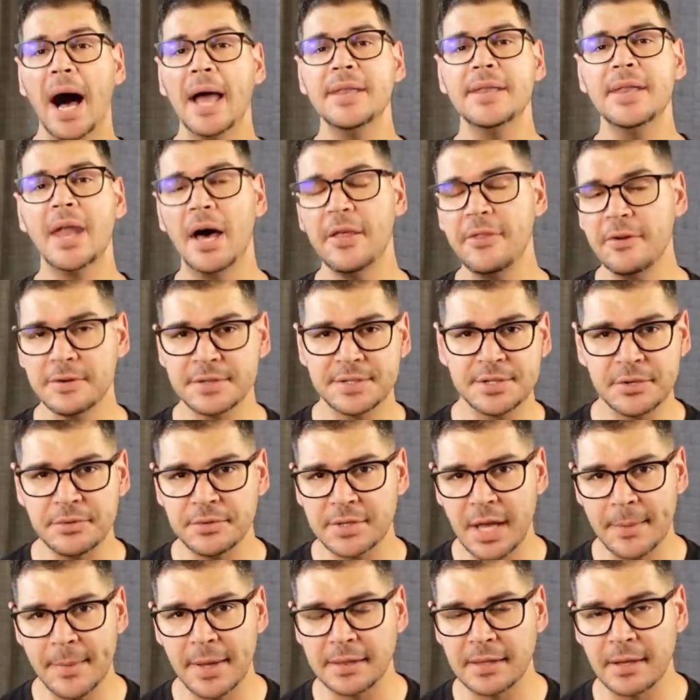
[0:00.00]
Another suit
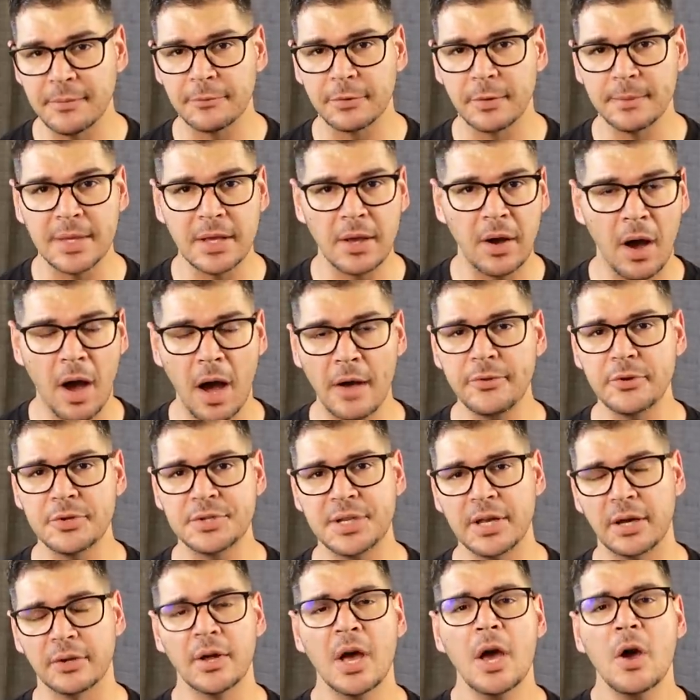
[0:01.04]
came at them from the Authors
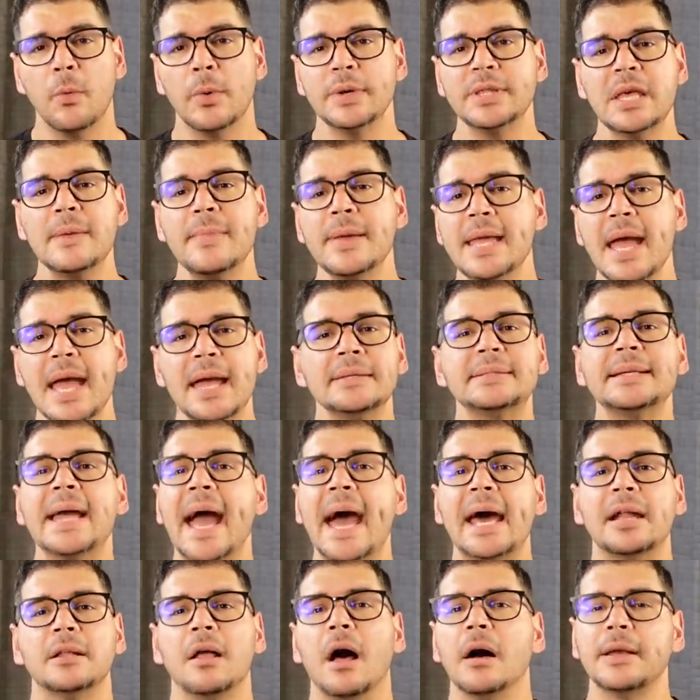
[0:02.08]
Guild when they began
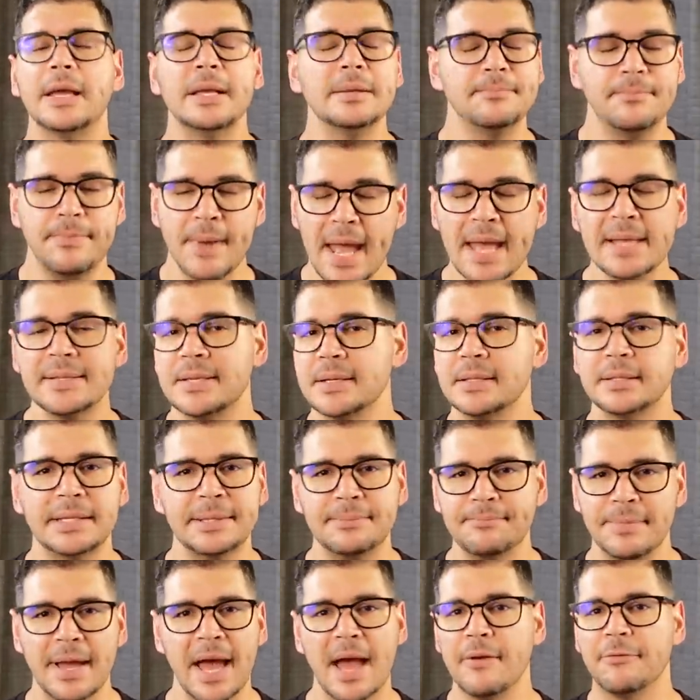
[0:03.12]
cataloging
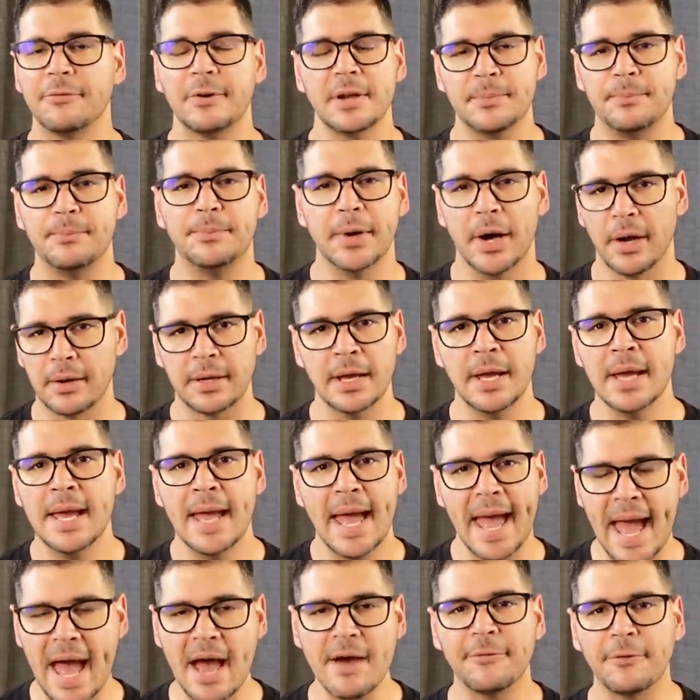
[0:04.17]
basically every book
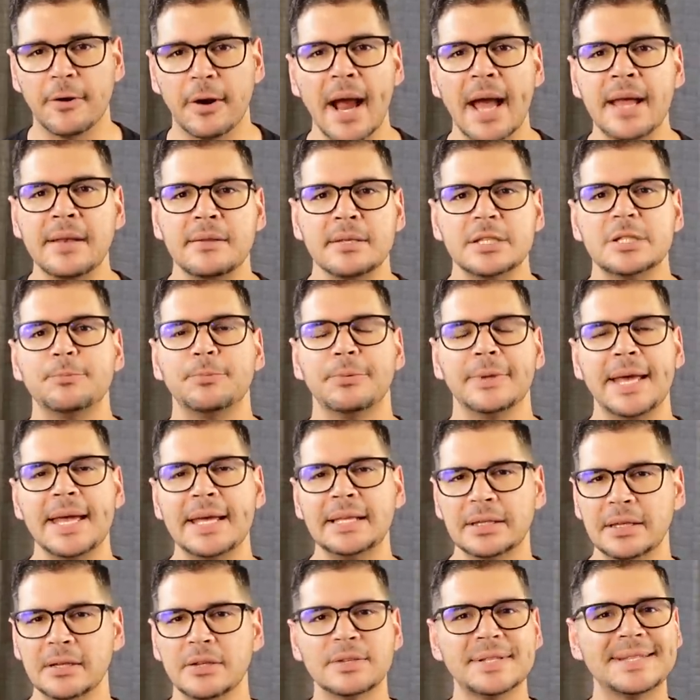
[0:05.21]
ever and
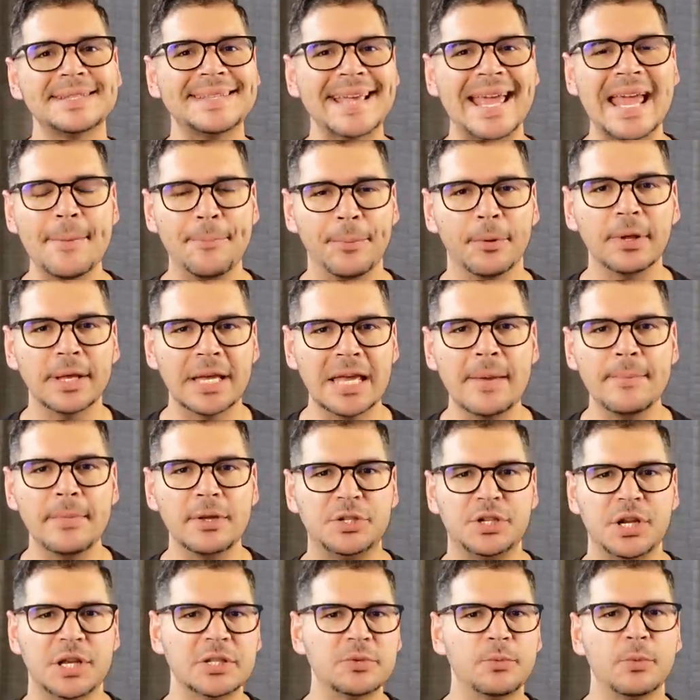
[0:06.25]
displaying little sample
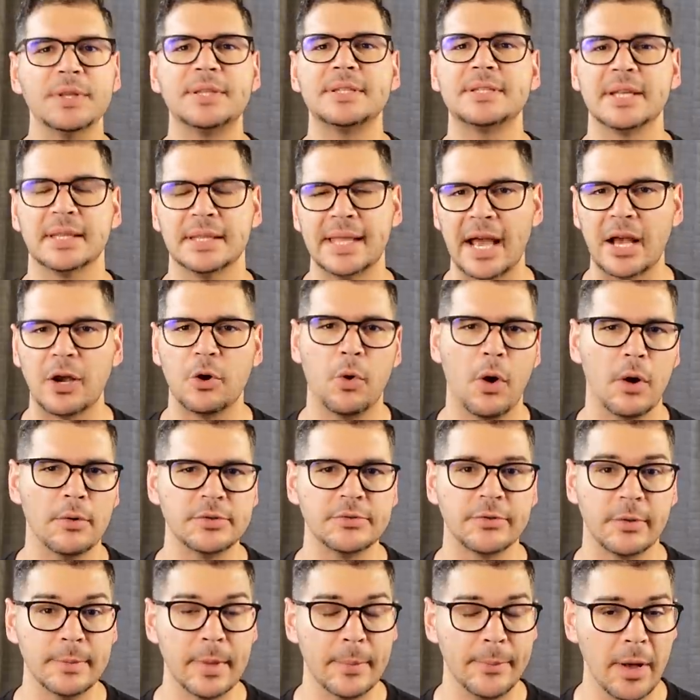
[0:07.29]
images with select quotes
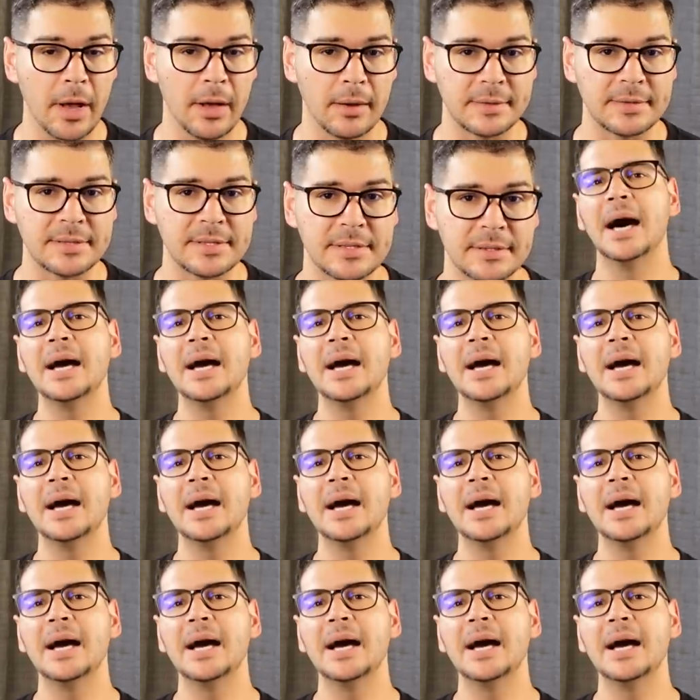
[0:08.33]
from the books.